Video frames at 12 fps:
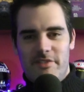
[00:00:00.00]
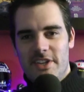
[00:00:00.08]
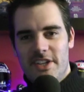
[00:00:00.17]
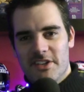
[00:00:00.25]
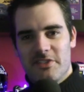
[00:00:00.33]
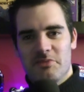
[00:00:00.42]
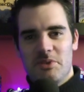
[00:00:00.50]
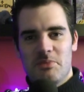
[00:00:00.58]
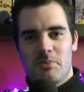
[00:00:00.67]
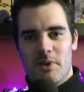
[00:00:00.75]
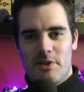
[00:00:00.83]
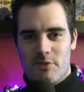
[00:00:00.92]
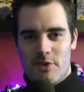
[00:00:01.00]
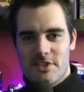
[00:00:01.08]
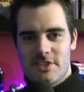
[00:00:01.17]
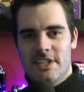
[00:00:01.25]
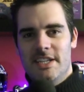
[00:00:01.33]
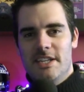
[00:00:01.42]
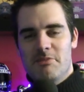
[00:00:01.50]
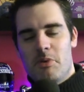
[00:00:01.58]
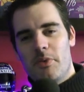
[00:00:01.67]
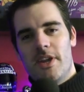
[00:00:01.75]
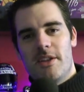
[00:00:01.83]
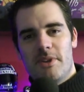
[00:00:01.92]
videos from people like Ross.
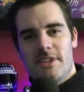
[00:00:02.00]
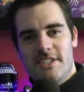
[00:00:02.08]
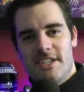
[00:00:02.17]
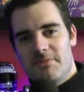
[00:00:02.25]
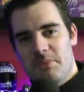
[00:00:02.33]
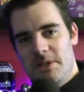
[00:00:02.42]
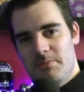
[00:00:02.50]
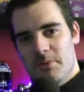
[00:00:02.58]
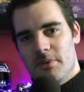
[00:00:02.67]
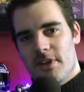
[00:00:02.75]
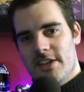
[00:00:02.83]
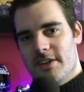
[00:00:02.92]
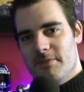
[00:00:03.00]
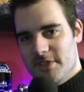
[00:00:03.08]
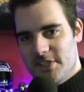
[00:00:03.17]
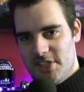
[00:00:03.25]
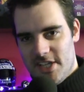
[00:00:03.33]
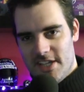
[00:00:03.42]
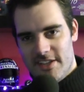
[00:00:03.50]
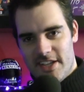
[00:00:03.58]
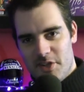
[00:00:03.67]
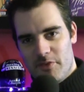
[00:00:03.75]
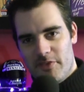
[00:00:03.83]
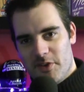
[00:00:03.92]
But we had about 6 people lined up this year, and
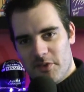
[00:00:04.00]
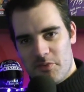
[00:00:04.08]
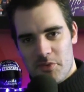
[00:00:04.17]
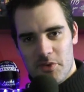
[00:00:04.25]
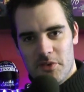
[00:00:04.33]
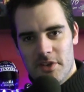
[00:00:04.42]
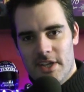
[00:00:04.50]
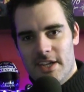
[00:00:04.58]
they all fell through.